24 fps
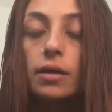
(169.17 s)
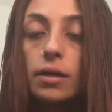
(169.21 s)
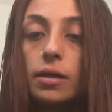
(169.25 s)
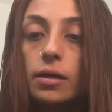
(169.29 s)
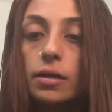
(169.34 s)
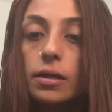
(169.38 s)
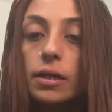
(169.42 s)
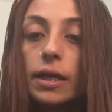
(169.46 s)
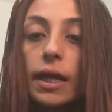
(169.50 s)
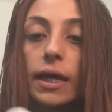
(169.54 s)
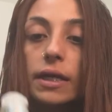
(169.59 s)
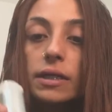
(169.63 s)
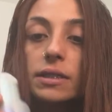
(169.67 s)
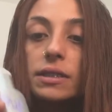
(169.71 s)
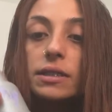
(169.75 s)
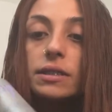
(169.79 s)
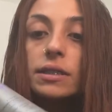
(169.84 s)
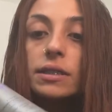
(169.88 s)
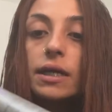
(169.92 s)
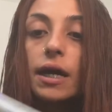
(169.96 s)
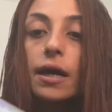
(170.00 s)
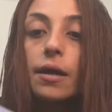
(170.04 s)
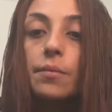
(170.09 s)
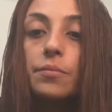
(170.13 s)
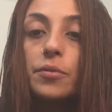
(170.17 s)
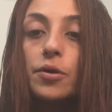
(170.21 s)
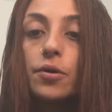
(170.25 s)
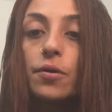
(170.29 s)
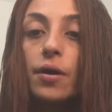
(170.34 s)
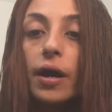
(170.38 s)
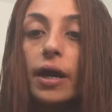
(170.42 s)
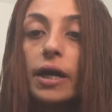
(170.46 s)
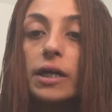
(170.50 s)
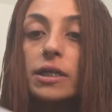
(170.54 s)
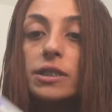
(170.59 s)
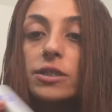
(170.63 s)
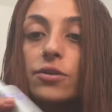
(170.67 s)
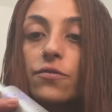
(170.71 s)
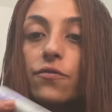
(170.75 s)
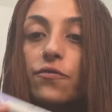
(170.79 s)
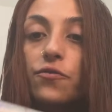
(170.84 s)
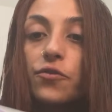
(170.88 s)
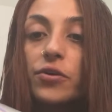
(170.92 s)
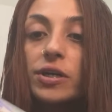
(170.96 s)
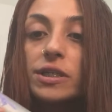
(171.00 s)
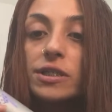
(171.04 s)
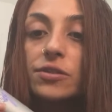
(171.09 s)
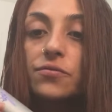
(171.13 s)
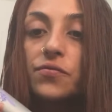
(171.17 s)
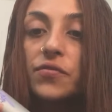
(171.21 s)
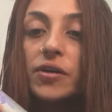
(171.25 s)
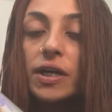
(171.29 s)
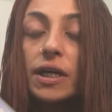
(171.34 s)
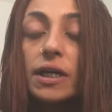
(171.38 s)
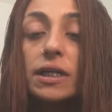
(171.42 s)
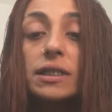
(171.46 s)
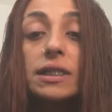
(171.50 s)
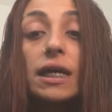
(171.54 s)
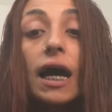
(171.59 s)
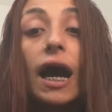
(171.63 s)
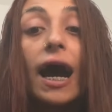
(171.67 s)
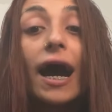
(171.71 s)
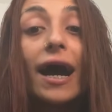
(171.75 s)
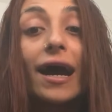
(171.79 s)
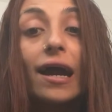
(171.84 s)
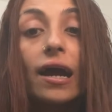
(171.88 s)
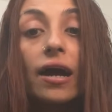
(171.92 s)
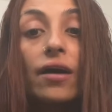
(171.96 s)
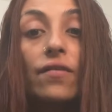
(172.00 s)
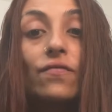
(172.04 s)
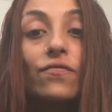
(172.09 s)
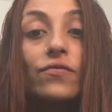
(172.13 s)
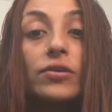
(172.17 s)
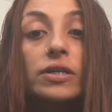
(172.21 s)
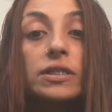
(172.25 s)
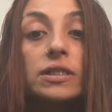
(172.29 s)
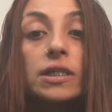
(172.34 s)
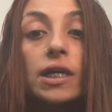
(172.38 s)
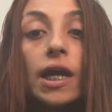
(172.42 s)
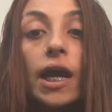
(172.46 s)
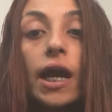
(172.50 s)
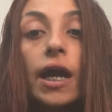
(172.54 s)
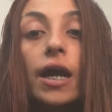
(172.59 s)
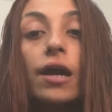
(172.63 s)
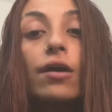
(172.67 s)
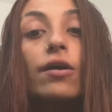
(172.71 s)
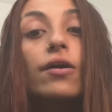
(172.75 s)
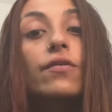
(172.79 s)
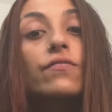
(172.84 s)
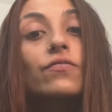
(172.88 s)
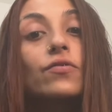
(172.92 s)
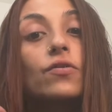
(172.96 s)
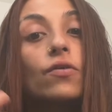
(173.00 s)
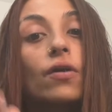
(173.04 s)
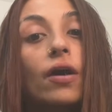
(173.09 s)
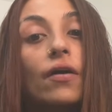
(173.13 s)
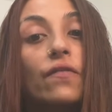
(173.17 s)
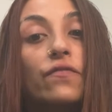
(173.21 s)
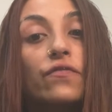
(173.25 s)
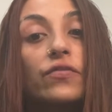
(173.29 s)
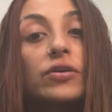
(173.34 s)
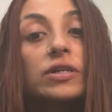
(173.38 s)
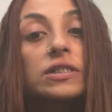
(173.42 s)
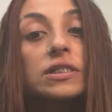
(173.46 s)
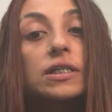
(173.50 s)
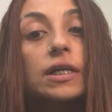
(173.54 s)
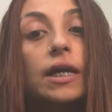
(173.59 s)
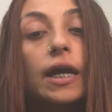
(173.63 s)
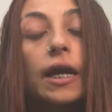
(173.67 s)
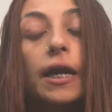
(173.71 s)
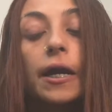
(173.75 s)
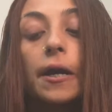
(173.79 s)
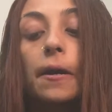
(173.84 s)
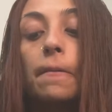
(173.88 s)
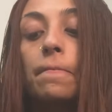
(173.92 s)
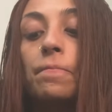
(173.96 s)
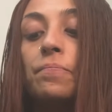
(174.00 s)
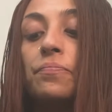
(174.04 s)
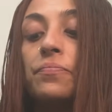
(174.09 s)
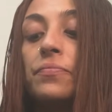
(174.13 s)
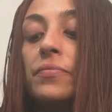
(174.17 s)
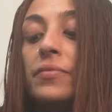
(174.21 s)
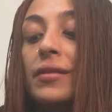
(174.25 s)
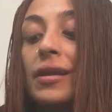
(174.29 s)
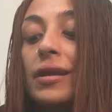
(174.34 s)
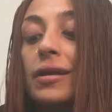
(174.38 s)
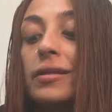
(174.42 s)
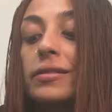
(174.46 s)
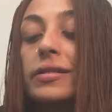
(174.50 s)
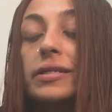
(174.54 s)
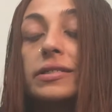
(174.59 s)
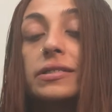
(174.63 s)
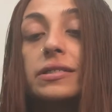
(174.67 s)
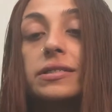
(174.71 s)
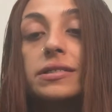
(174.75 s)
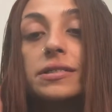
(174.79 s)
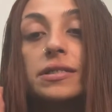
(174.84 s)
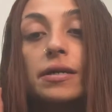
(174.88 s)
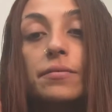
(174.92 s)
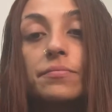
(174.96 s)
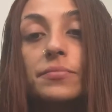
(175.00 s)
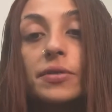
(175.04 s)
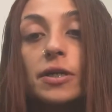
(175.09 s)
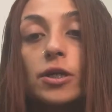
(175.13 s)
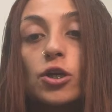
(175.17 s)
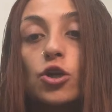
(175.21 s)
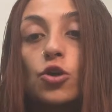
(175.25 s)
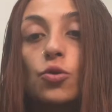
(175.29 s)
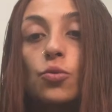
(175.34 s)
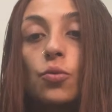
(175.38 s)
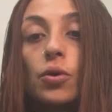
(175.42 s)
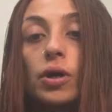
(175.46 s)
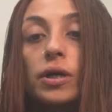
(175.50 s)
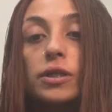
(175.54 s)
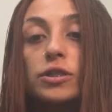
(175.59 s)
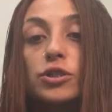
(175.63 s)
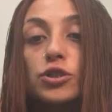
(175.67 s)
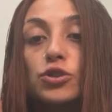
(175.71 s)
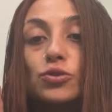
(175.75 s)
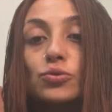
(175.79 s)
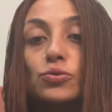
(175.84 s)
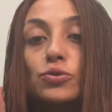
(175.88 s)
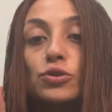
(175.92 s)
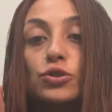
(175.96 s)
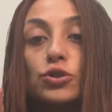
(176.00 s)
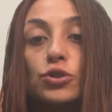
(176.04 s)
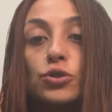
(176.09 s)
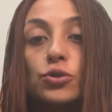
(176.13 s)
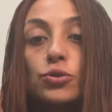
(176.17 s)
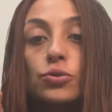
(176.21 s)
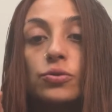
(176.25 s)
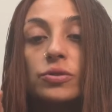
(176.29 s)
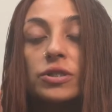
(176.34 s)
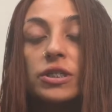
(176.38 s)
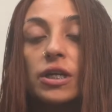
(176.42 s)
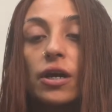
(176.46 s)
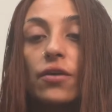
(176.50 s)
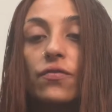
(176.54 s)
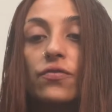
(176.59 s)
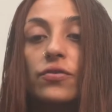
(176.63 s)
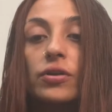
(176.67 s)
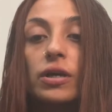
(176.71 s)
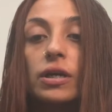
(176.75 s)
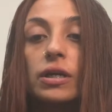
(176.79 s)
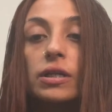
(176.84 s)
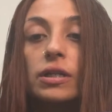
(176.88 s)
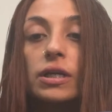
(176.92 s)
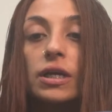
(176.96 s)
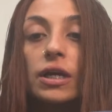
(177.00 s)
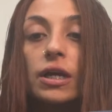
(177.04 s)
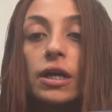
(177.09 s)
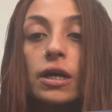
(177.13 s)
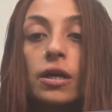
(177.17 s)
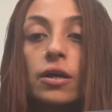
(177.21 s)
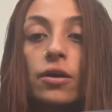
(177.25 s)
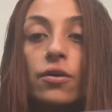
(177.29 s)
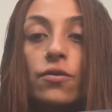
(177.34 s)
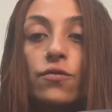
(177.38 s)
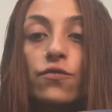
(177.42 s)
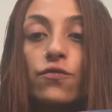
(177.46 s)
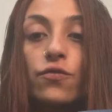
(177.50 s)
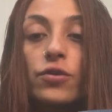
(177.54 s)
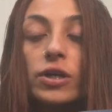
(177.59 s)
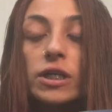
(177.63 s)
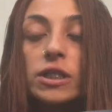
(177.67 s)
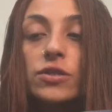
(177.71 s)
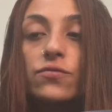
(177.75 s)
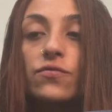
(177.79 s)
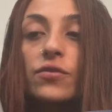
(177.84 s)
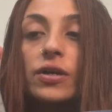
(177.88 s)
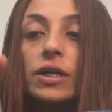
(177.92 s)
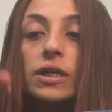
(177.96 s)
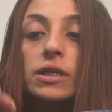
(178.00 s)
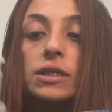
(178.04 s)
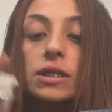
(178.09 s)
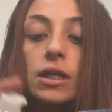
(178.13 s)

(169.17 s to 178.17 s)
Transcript: Next step, you guys, frizz fix. I have frizzy hair. If you have frizzy hair, this is something you want to do. Definitely frizz fix.